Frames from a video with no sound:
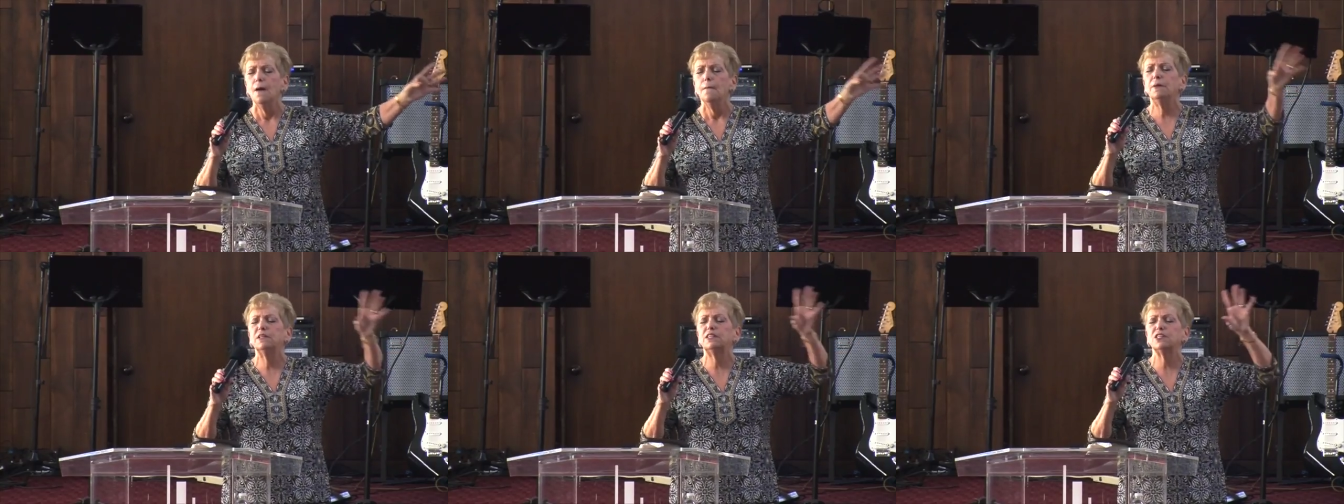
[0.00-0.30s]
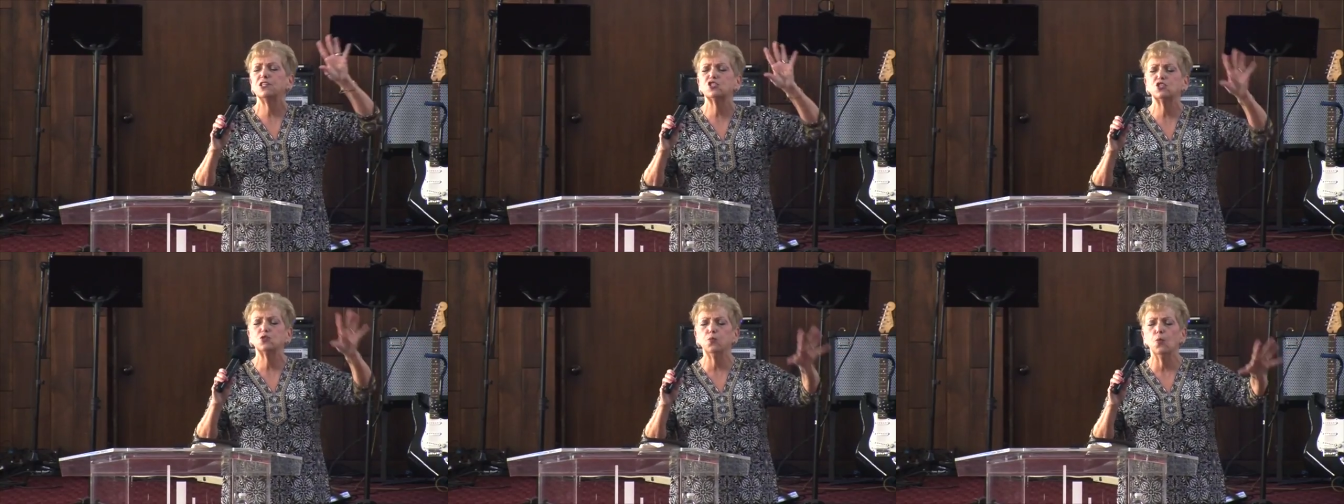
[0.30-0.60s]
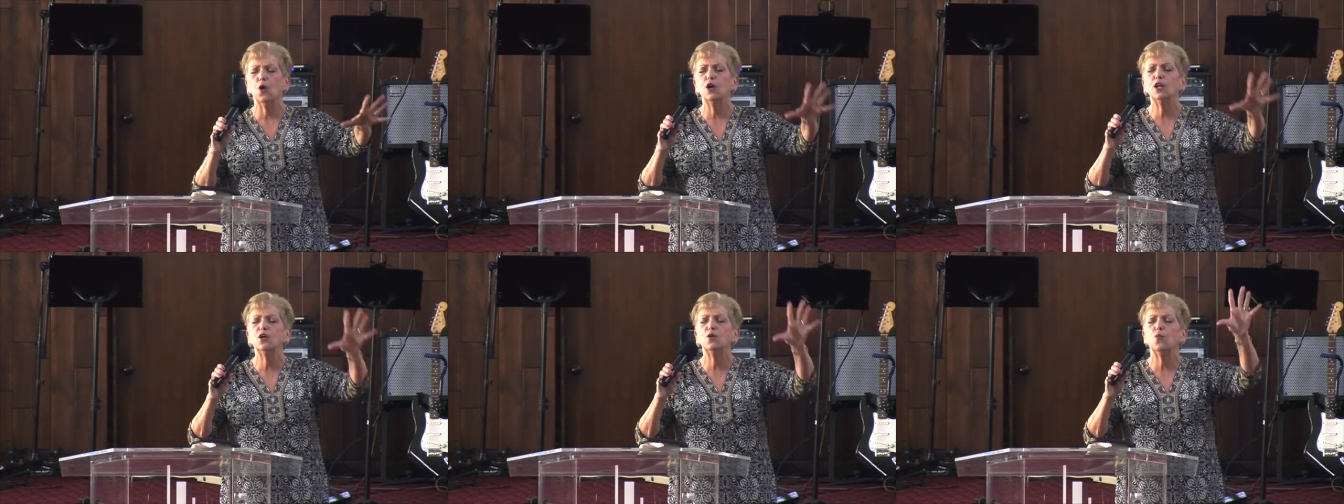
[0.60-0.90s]
But this
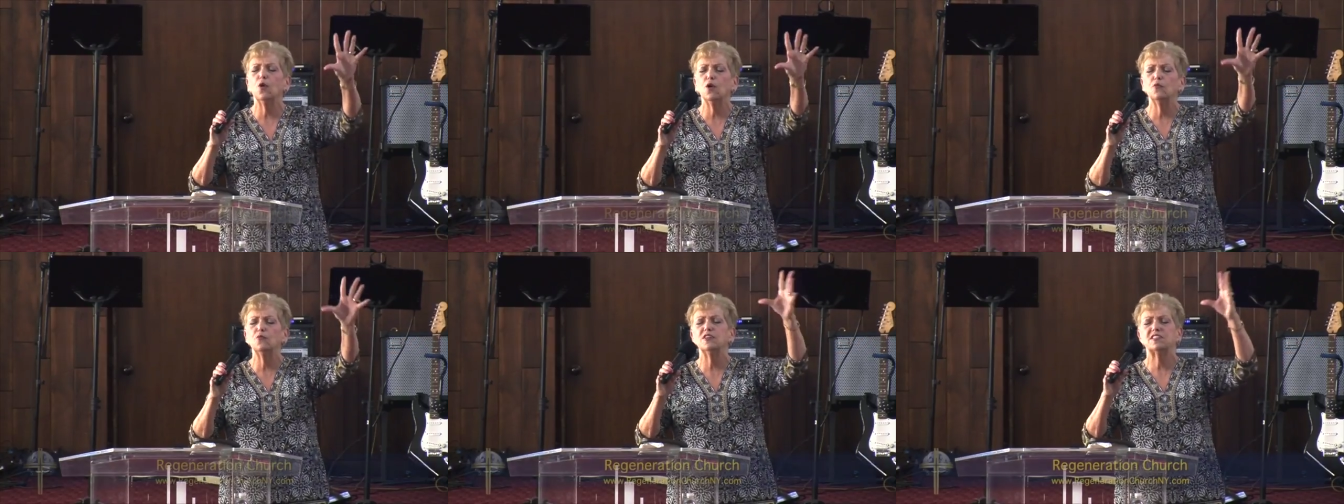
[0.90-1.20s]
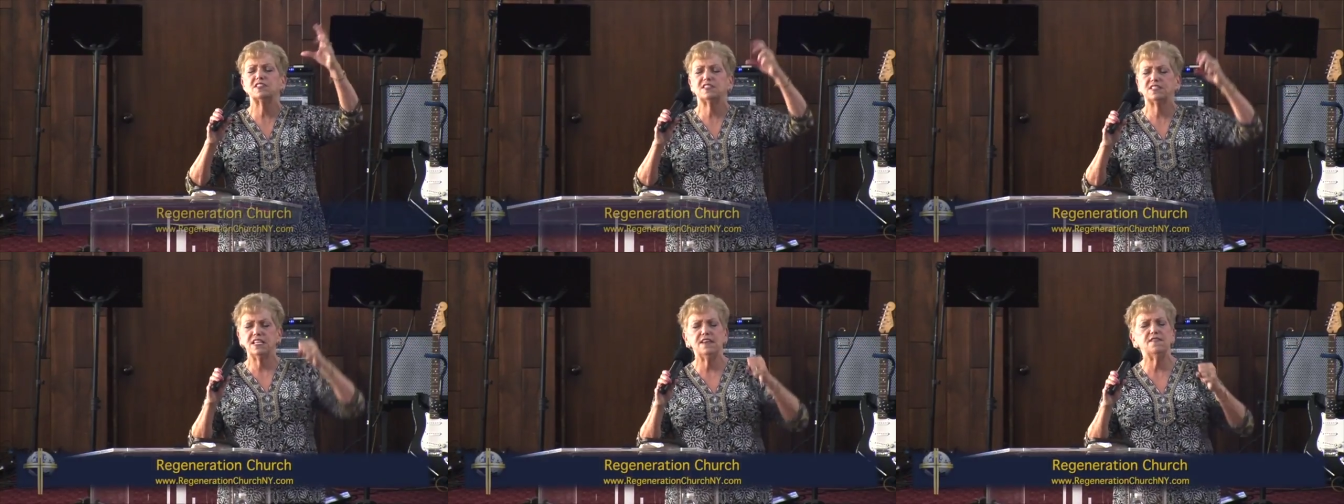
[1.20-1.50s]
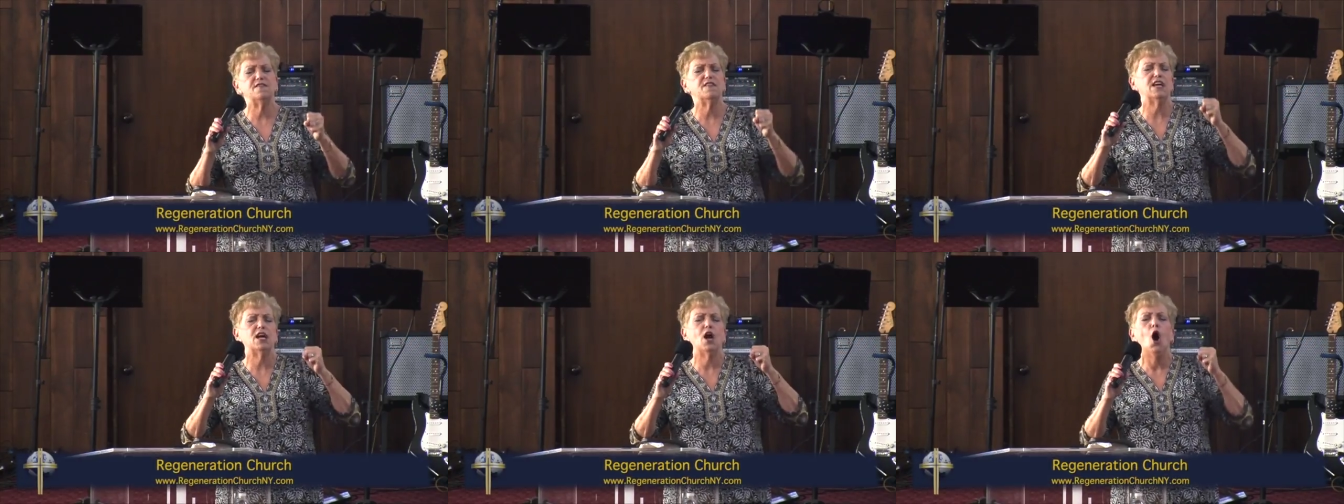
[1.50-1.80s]
morning we're
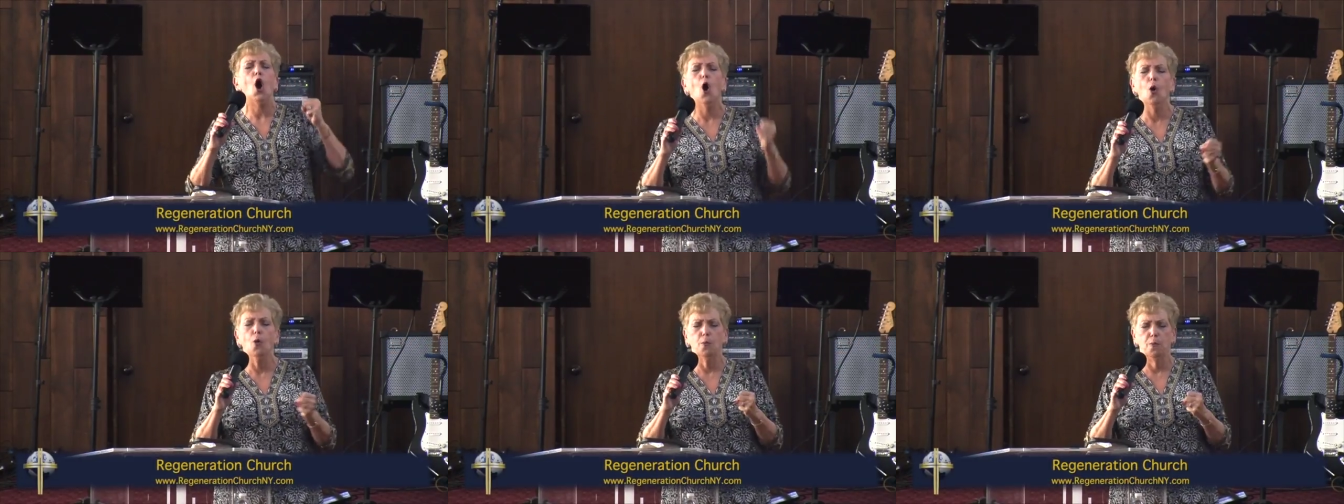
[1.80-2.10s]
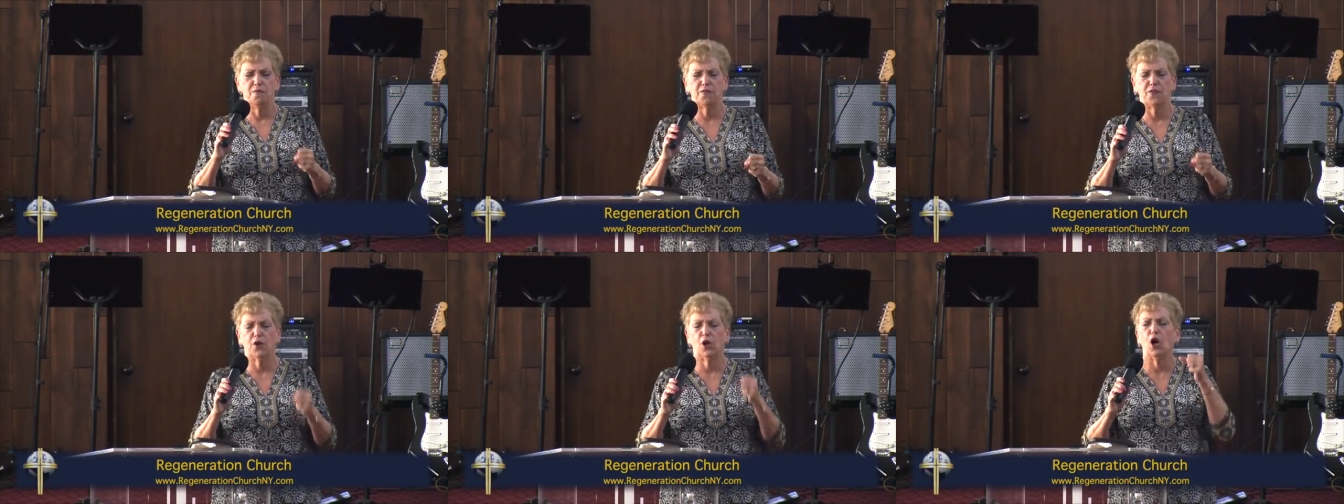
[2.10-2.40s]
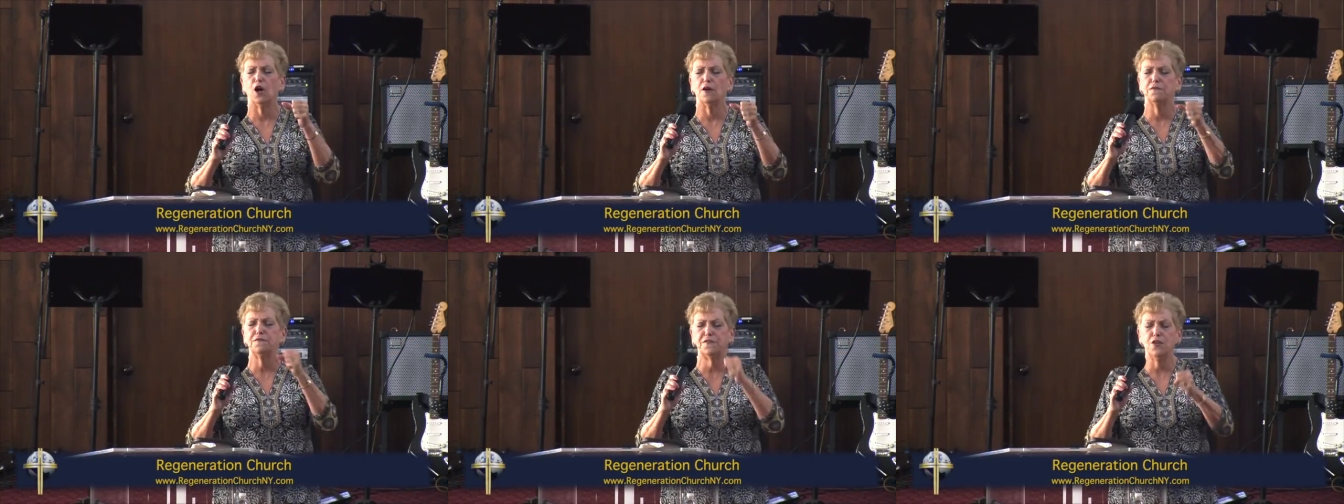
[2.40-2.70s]
receiving hope for
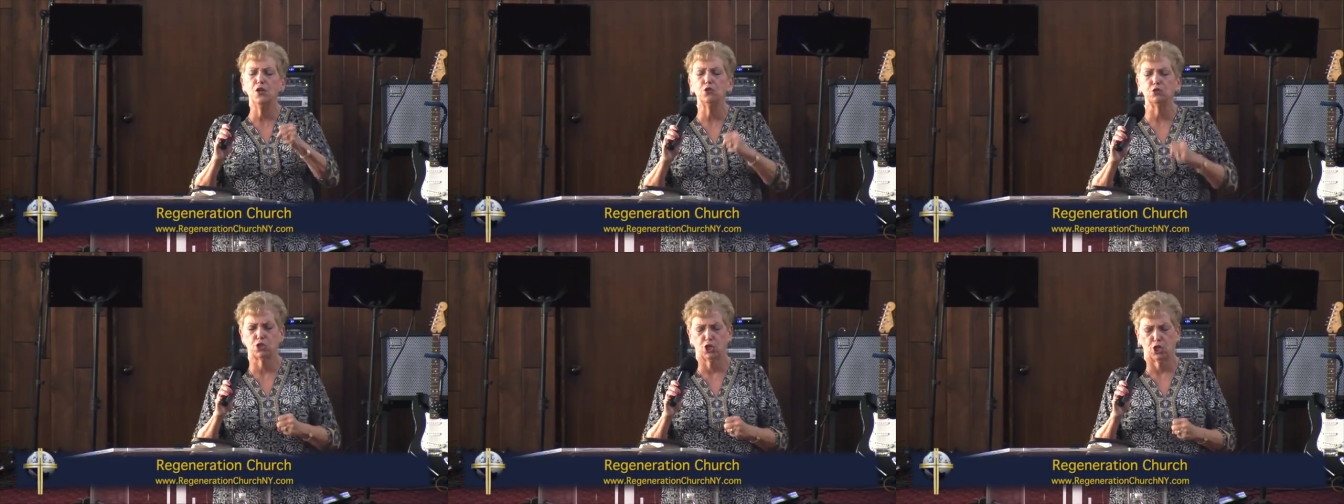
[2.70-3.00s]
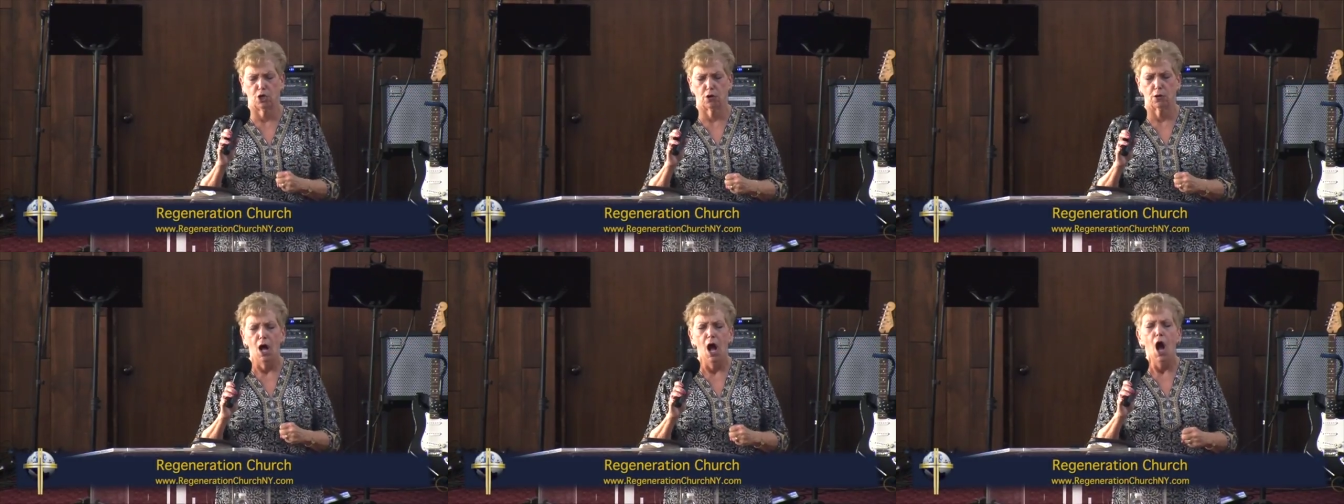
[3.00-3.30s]
our future,